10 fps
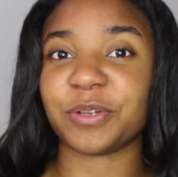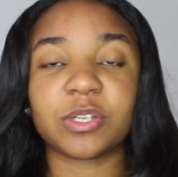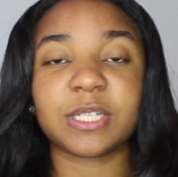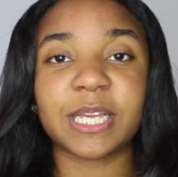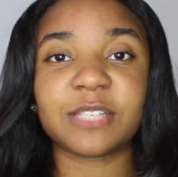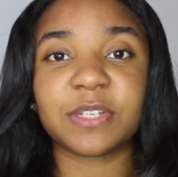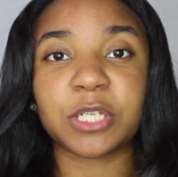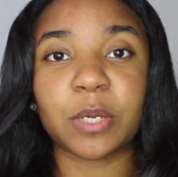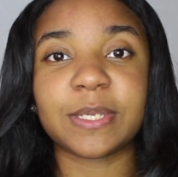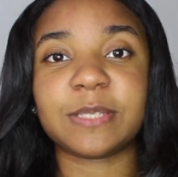So today's
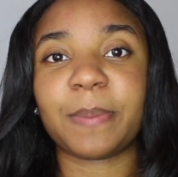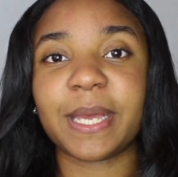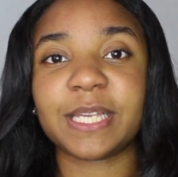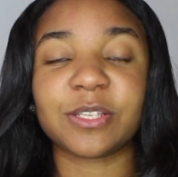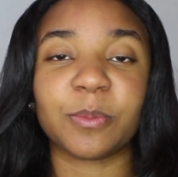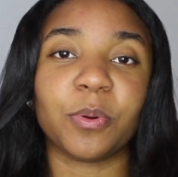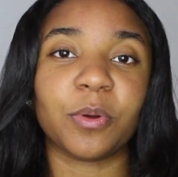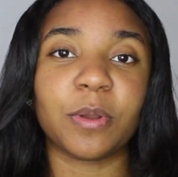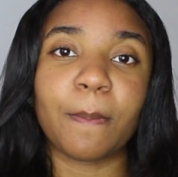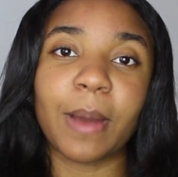video is based
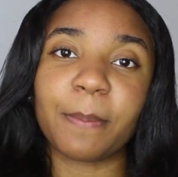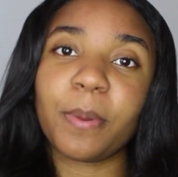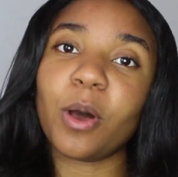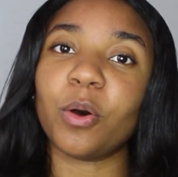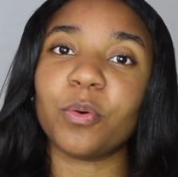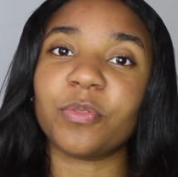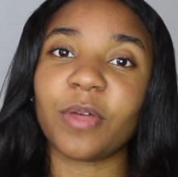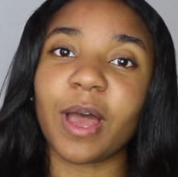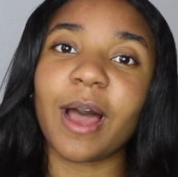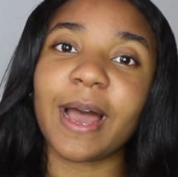upon my poll
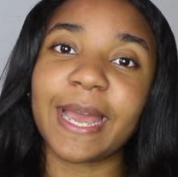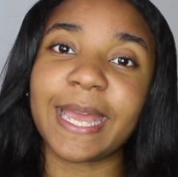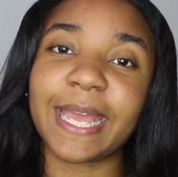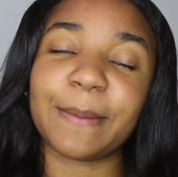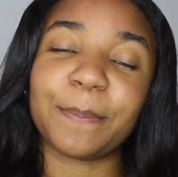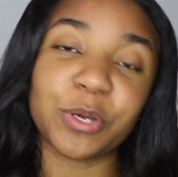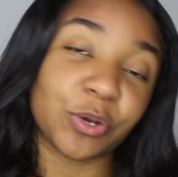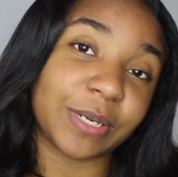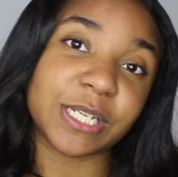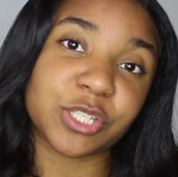that I put
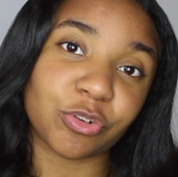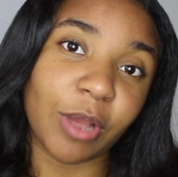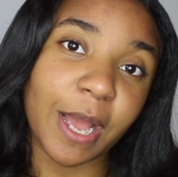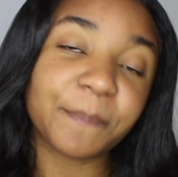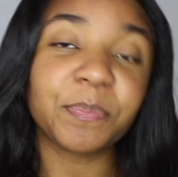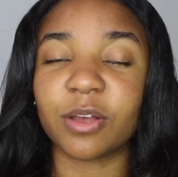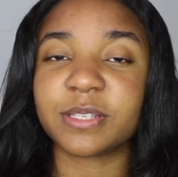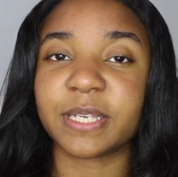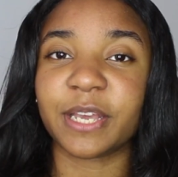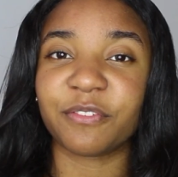on Instagram
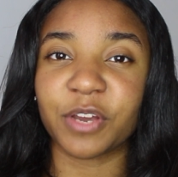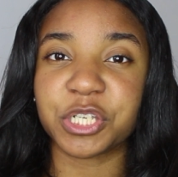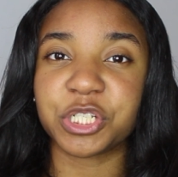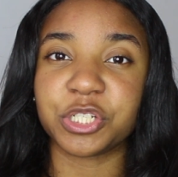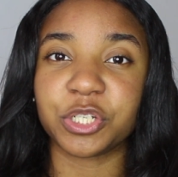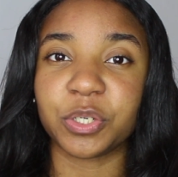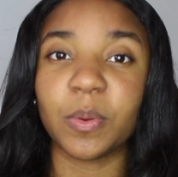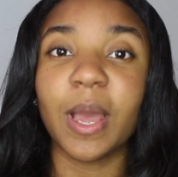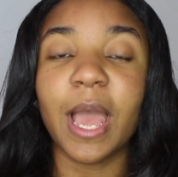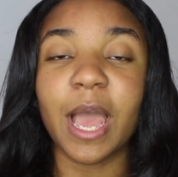asking if I should do